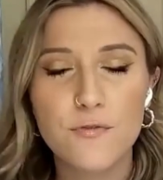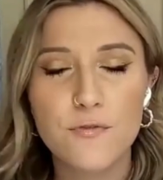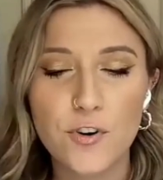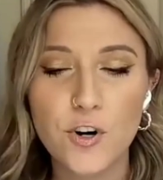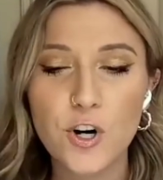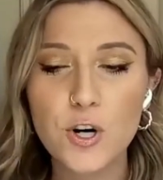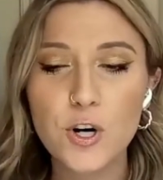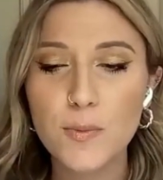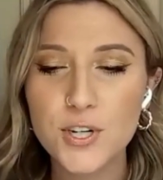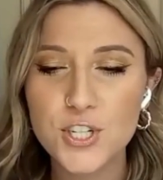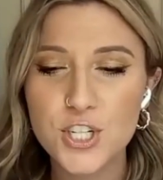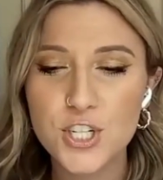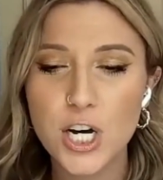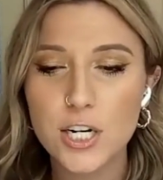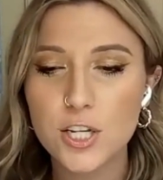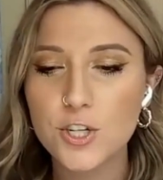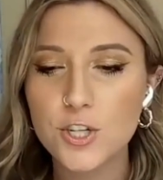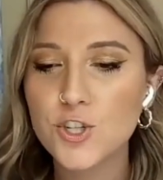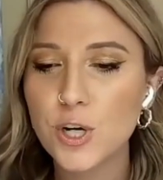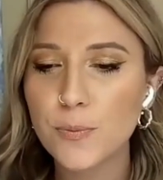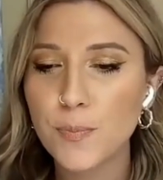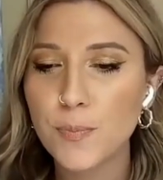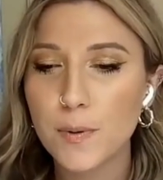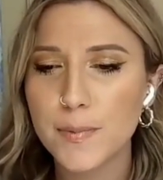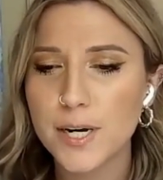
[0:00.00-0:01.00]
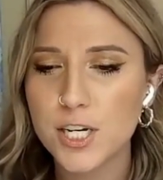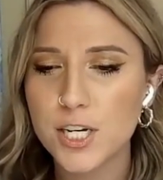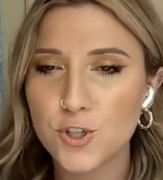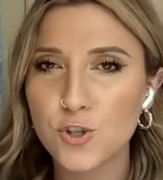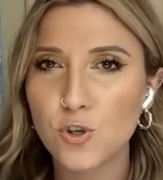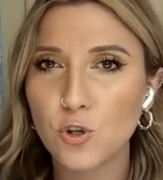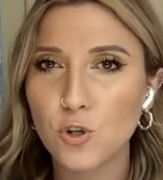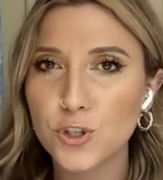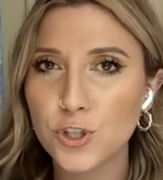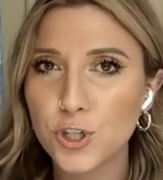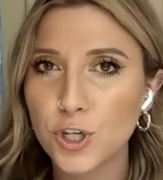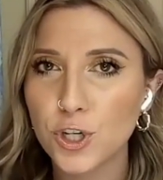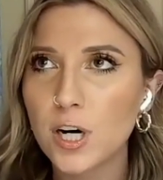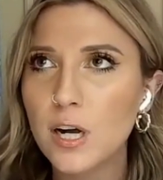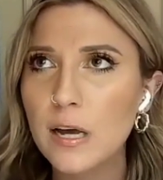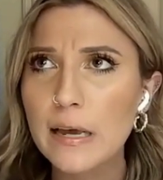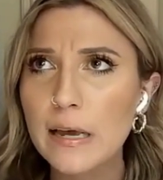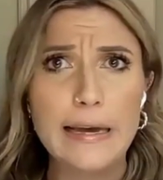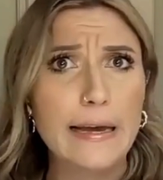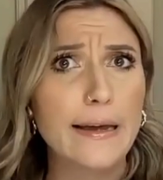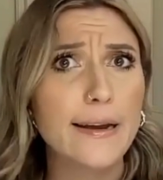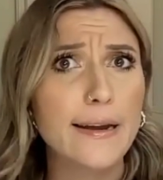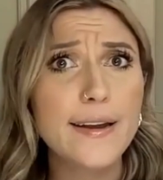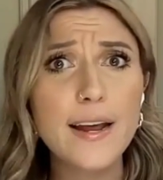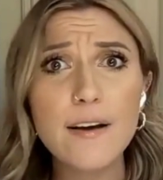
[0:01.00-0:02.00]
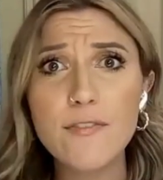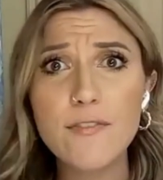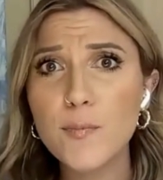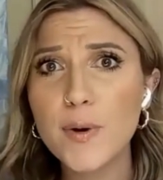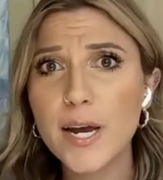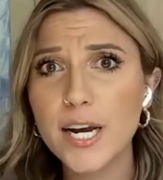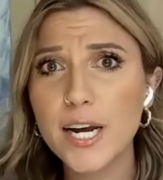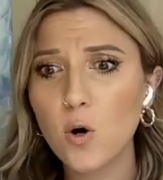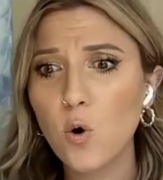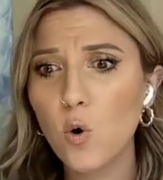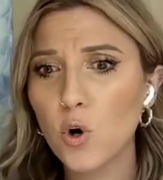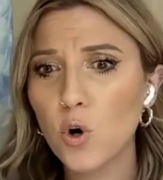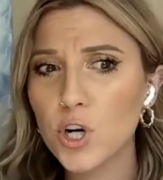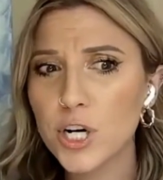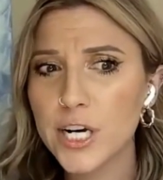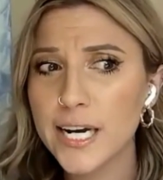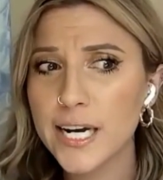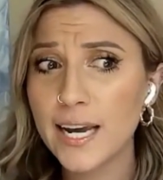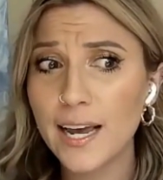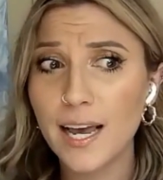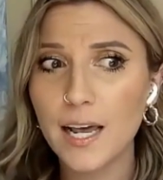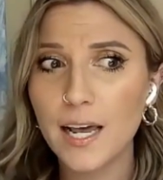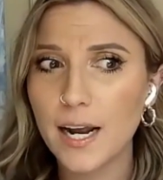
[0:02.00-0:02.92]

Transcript: Very much had a chip on my shoulder. Never met Corey.